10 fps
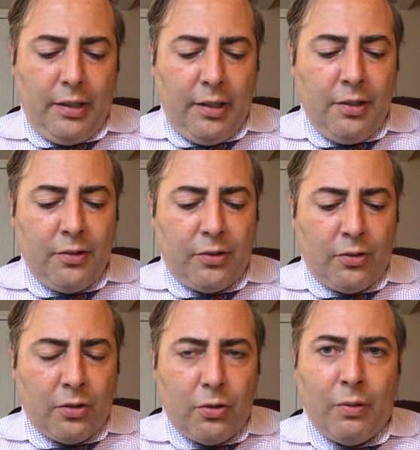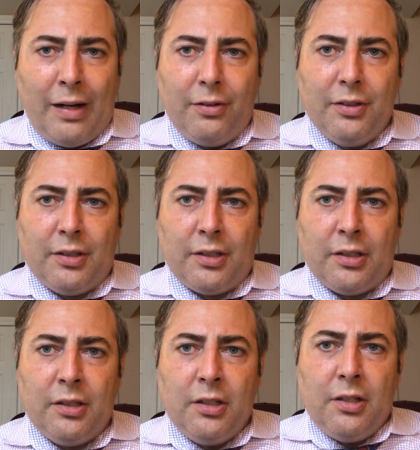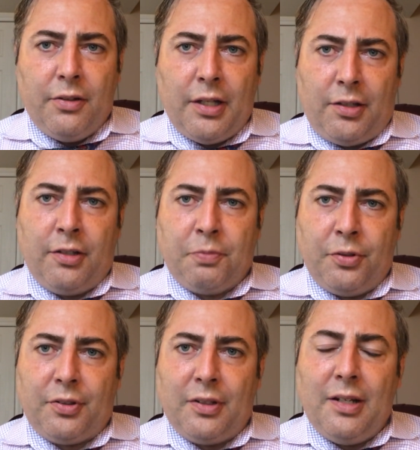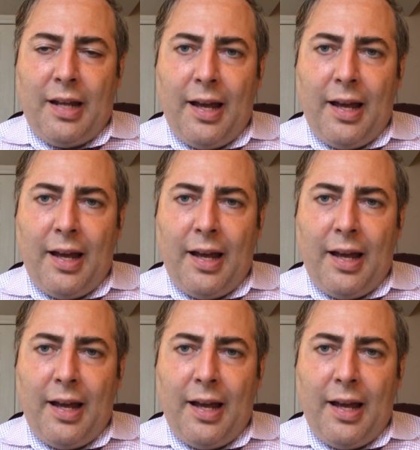is the quality that this person